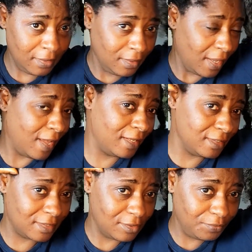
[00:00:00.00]
Egg is
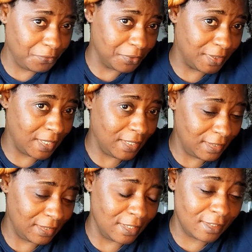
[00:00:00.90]
good for skin
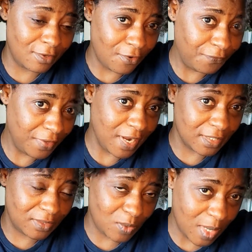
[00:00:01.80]
and coffee
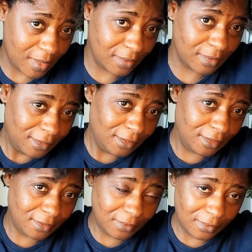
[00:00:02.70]
as well.
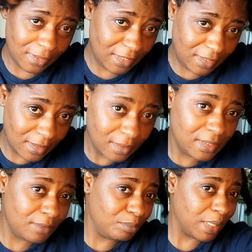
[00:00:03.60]
So it's
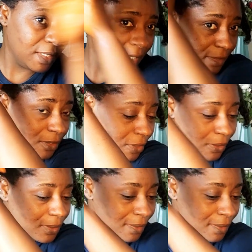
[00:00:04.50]
nothing bad at all.